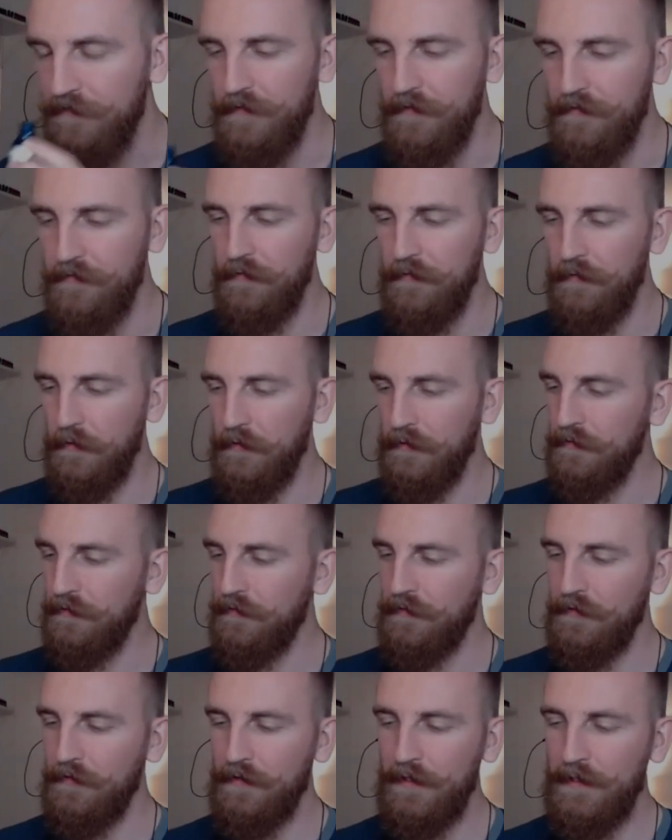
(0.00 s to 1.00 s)

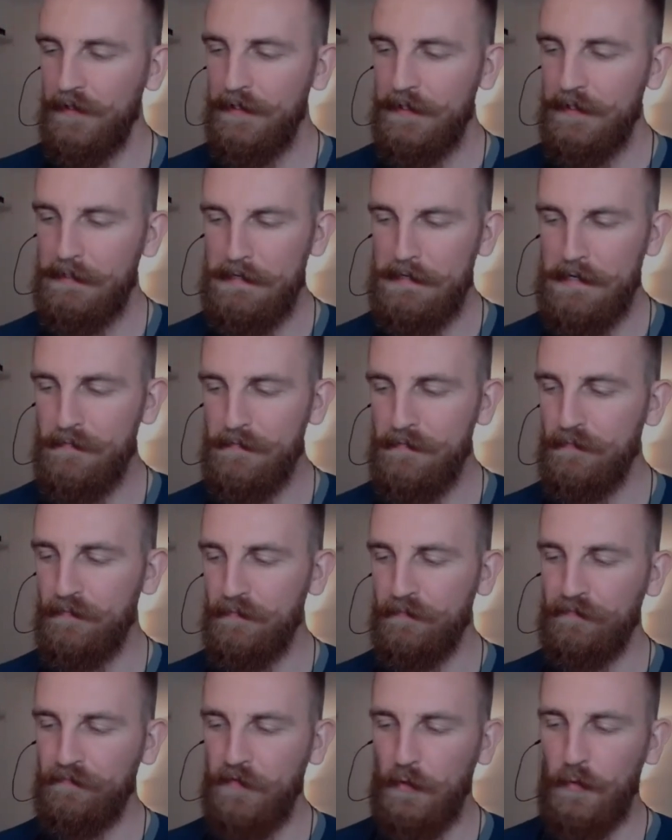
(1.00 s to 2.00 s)
dessert,
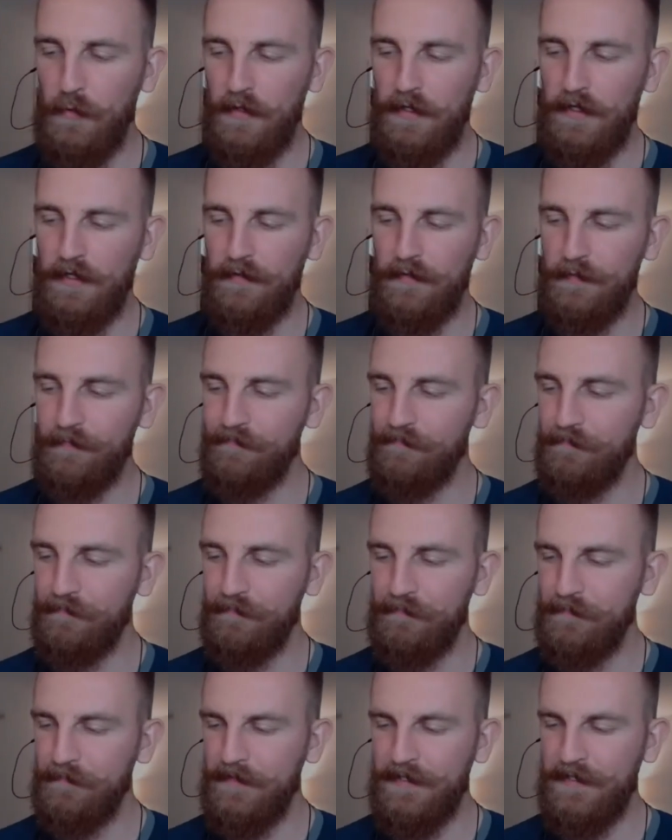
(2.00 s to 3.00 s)
or a,
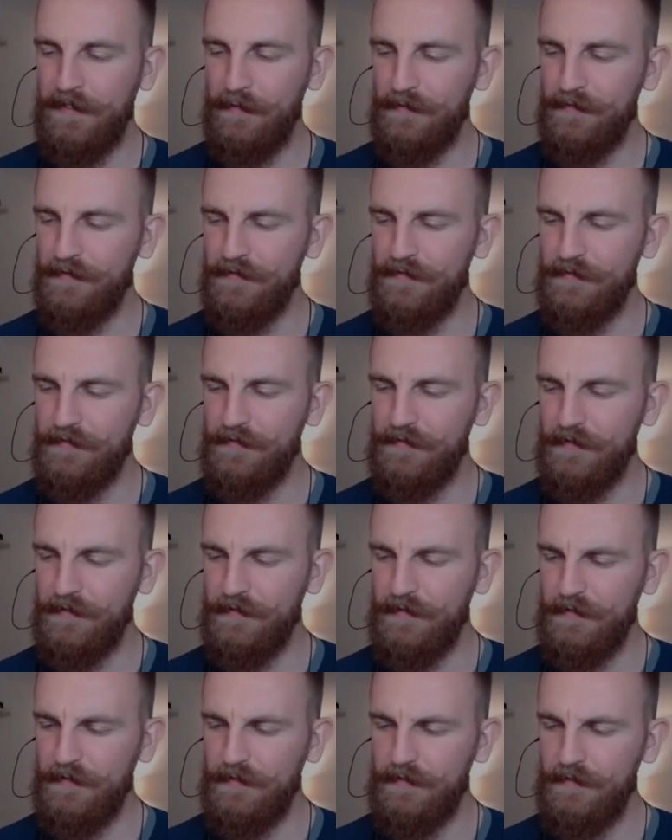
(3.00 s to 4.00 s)
you know,
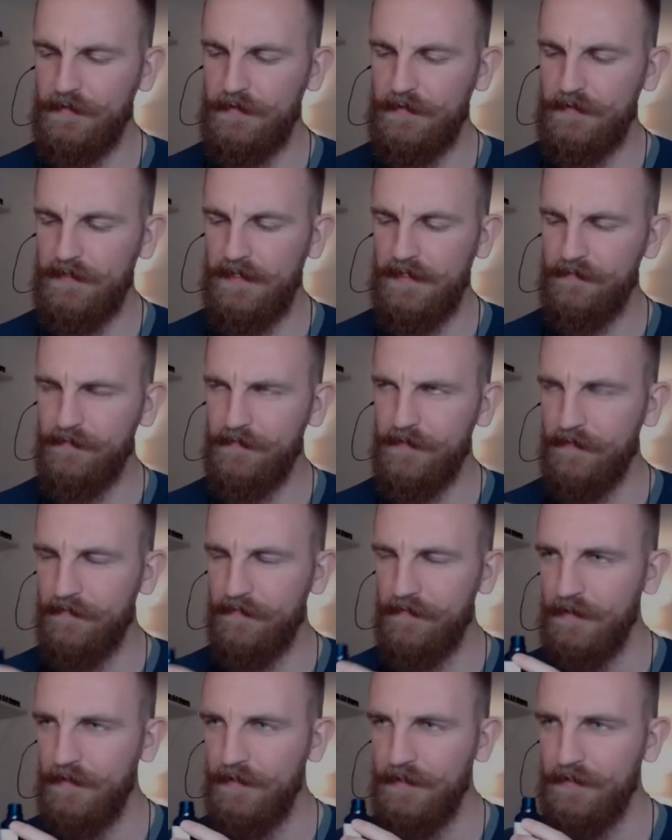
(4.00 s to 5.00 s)

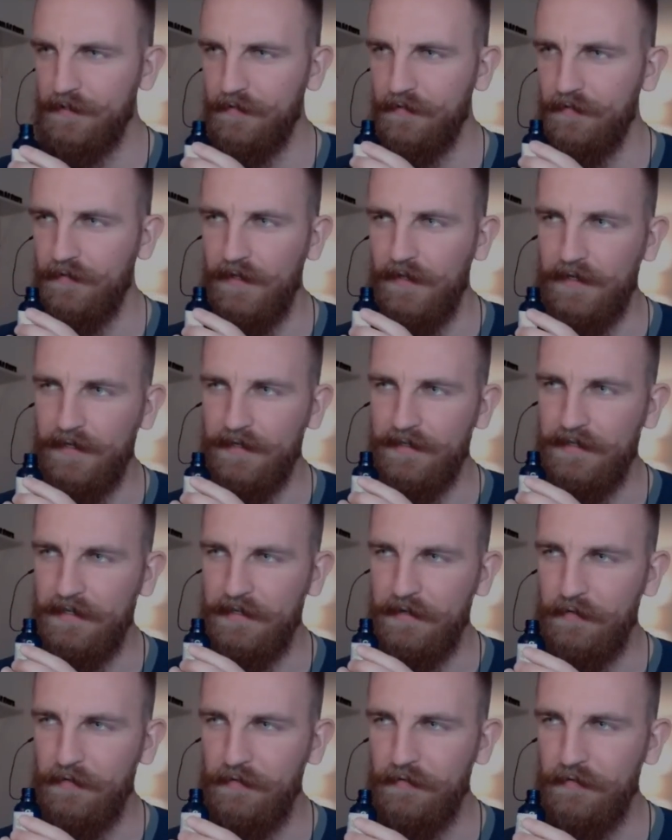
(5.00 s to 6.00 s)
definitely just like a
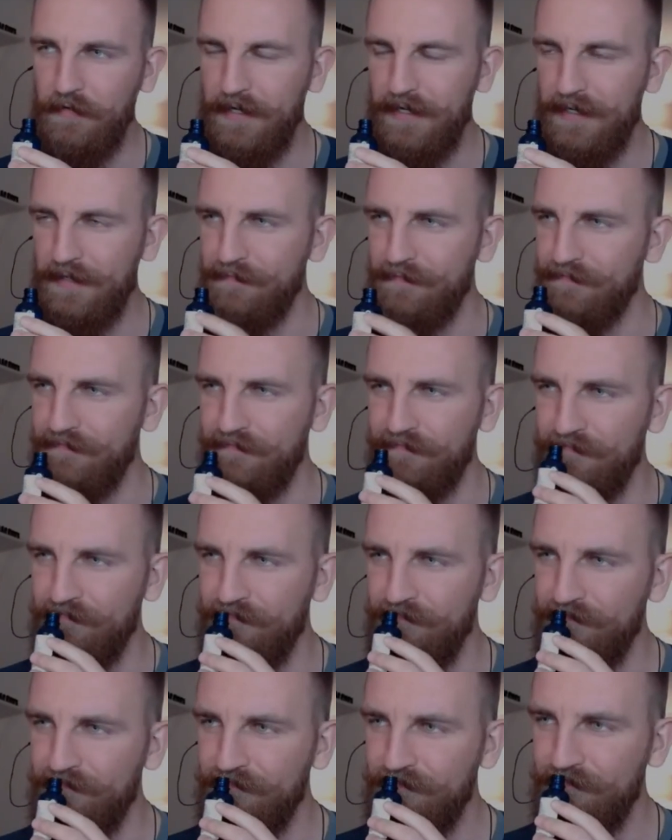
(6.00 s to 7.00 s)
nice,
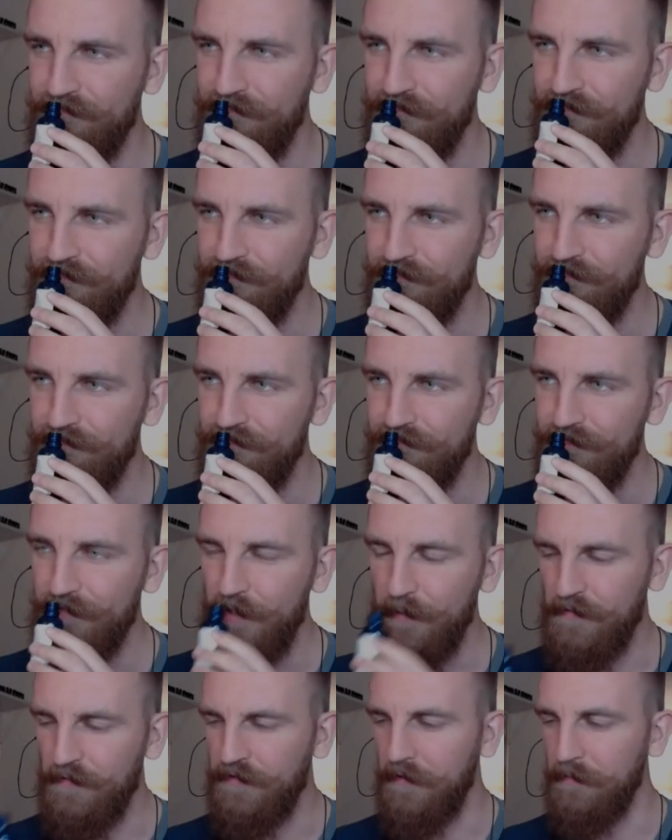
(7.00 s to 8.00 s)

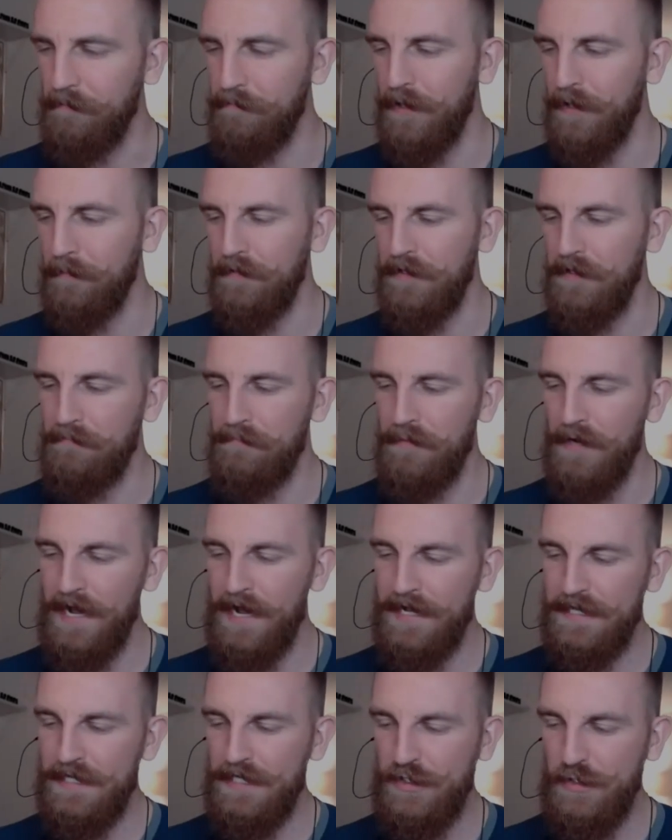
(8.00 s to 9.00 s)
almost a pumpkin
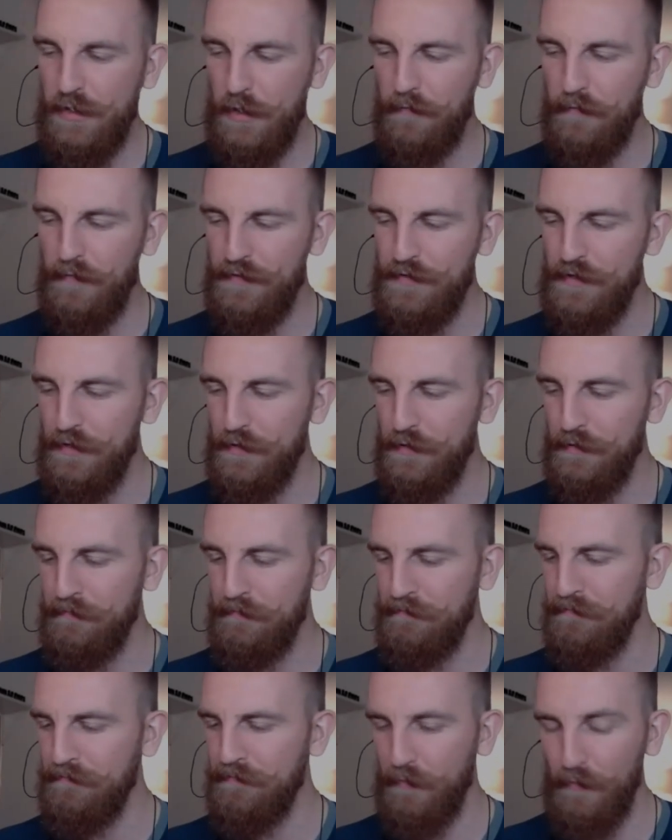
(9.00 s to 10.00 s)
pie-ish
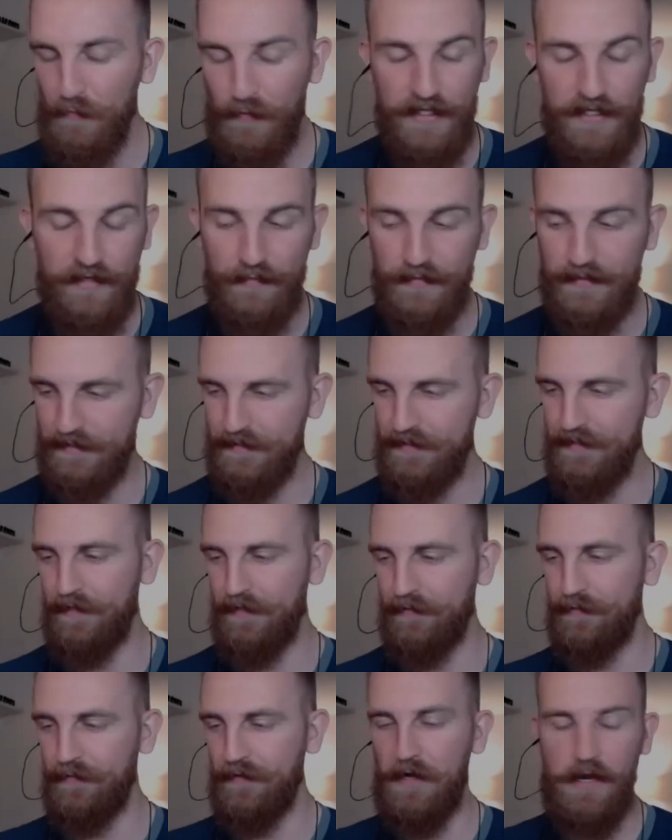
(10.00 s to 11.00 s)
overtone. Really, really
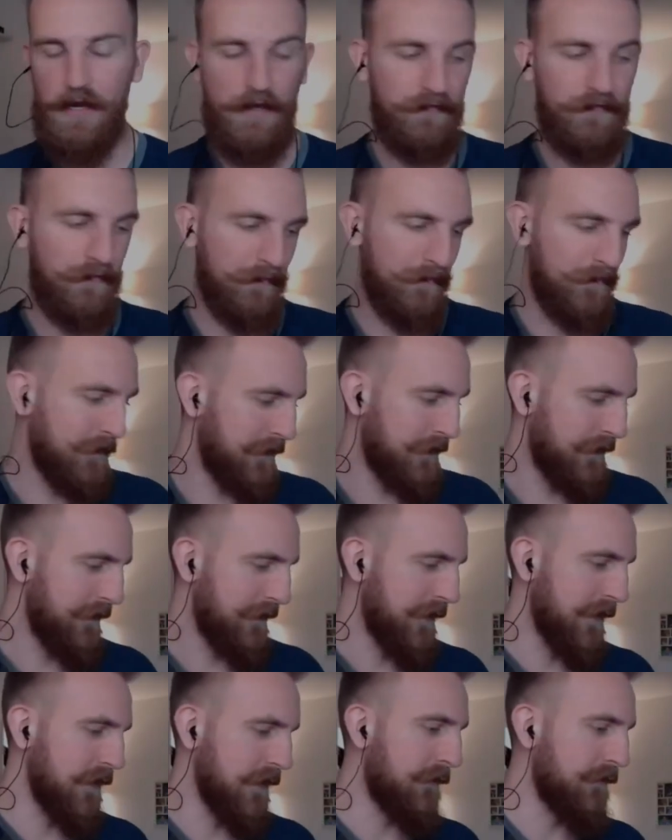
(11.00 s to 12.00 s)
nice. Awesome.
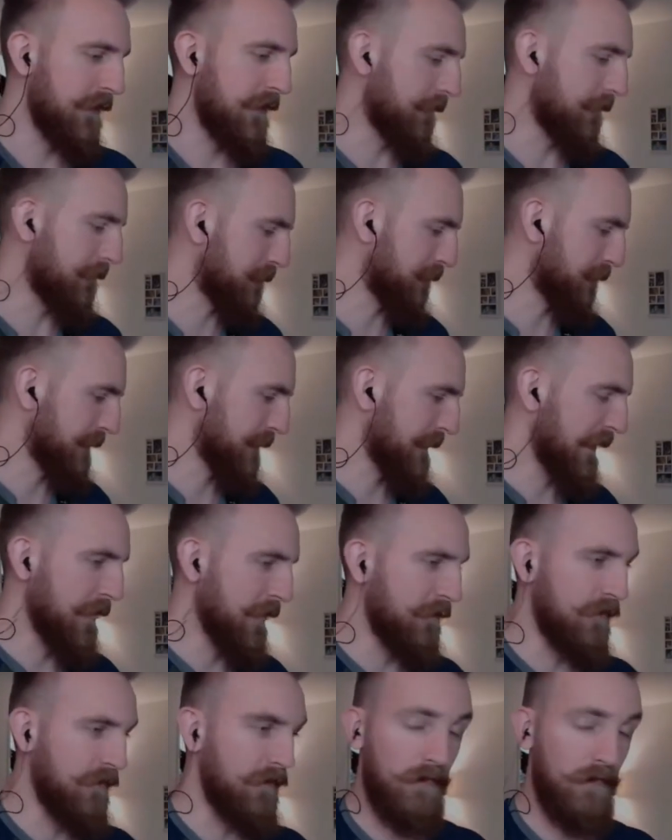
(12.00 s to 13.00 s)
I love that.
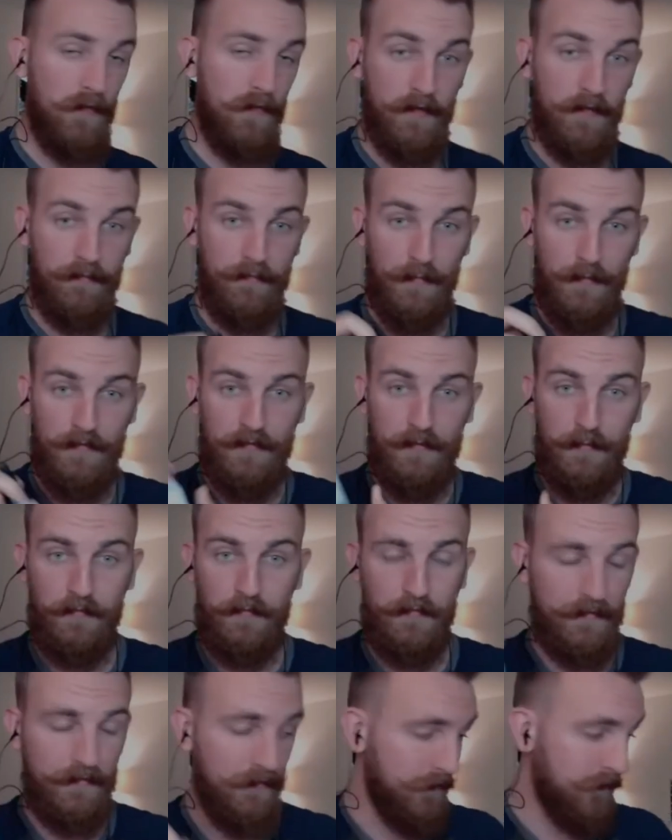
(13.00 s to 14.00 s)
I'm looking forward to
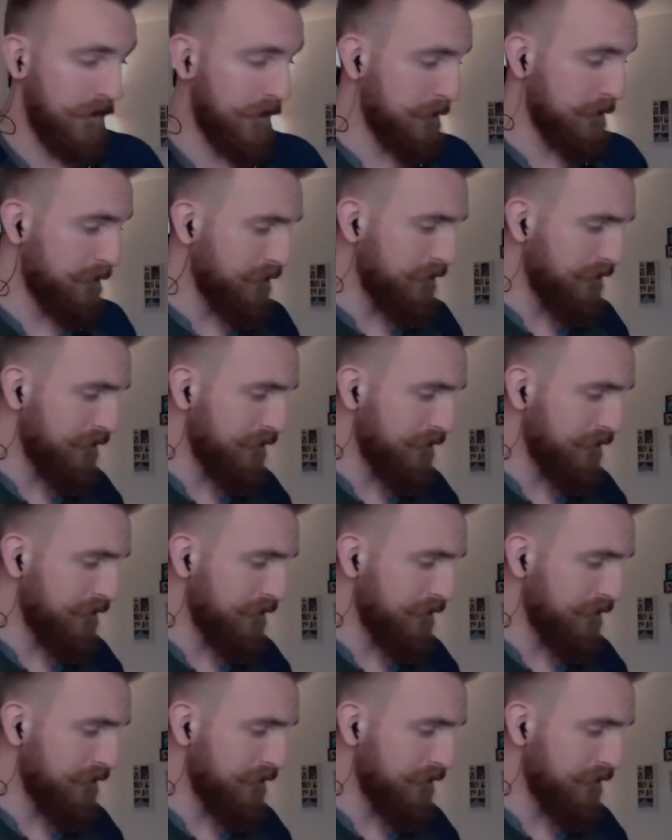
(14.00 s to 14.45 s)
using this.